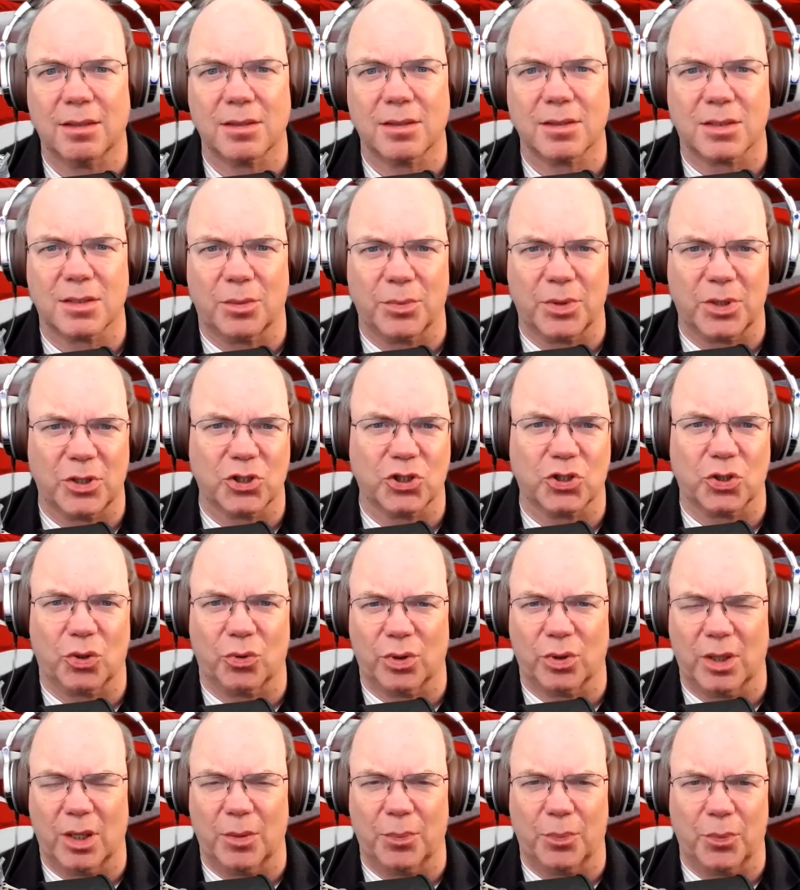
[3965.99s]
somebody
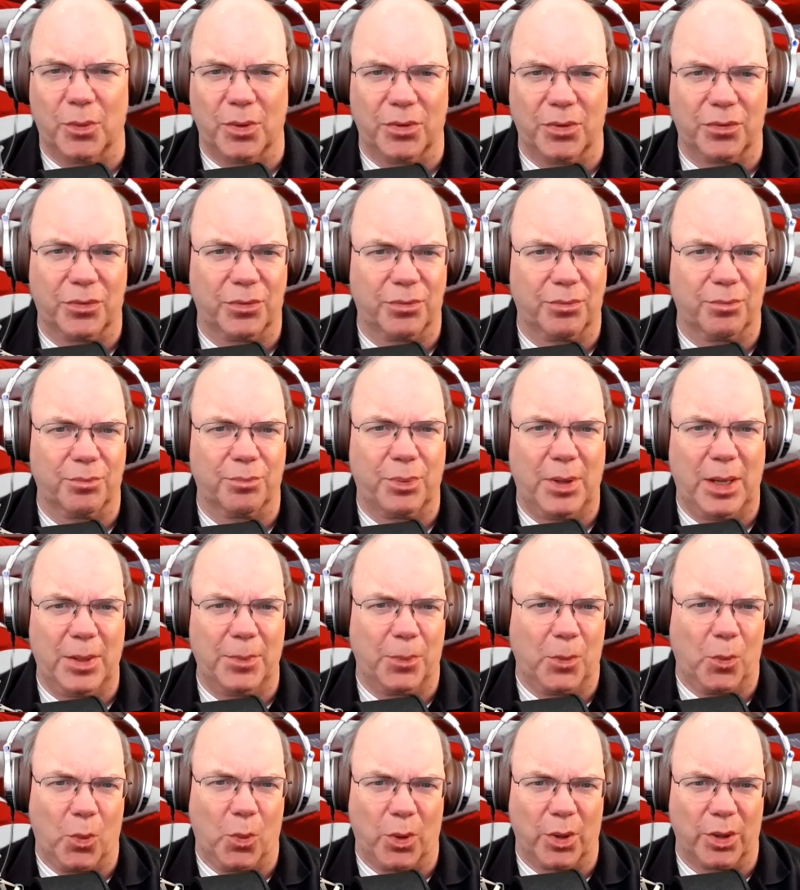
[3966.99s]
showed up with
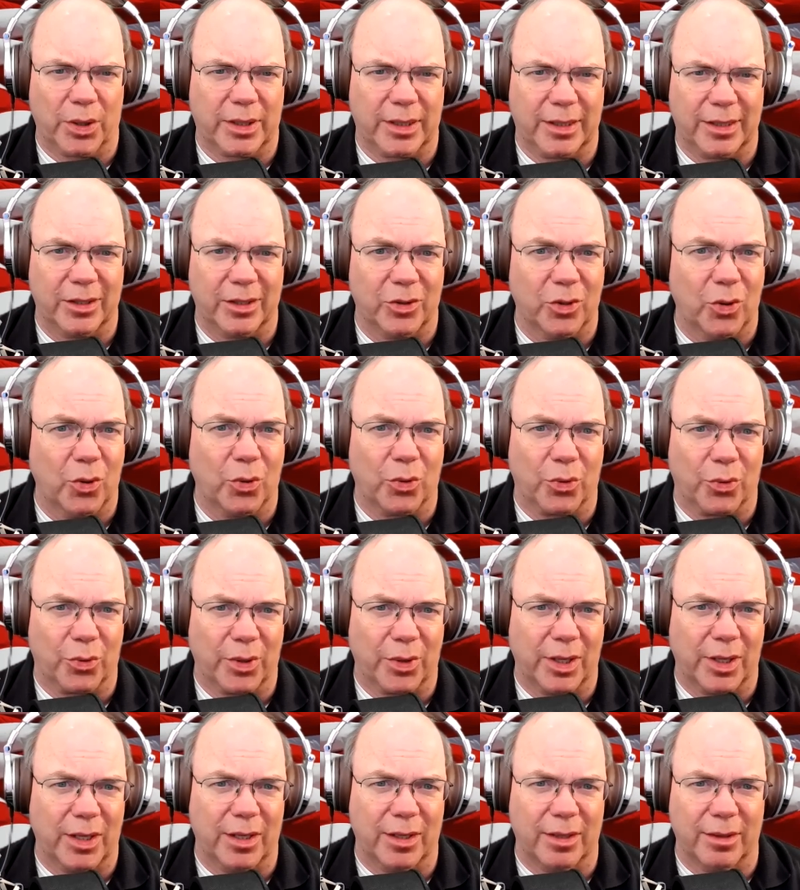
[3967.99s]
paperwork and a
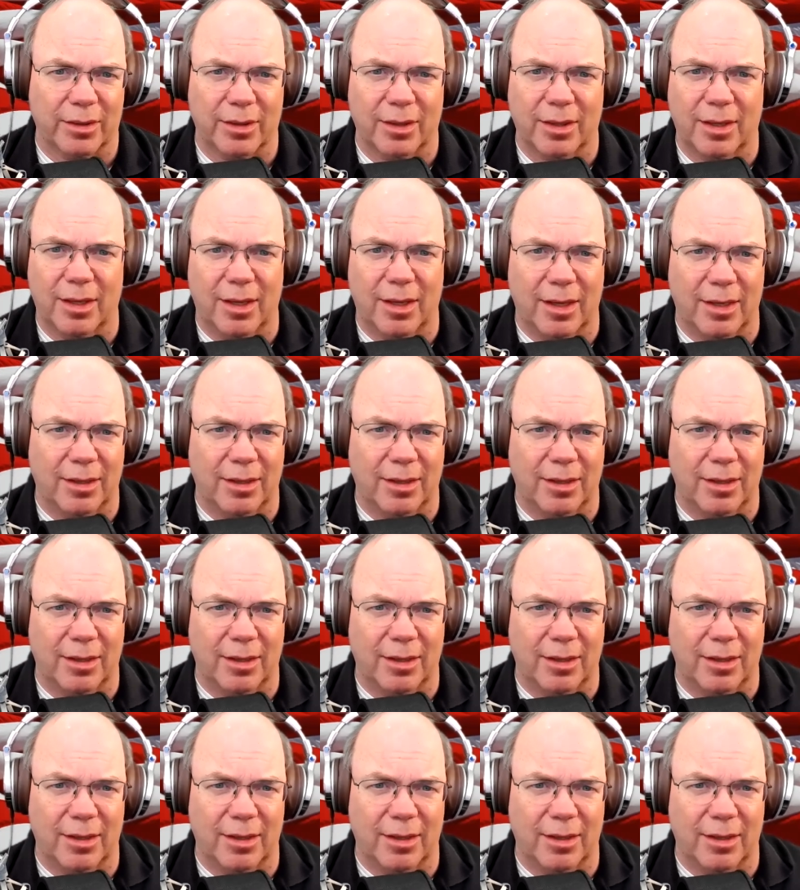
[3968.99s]
notary and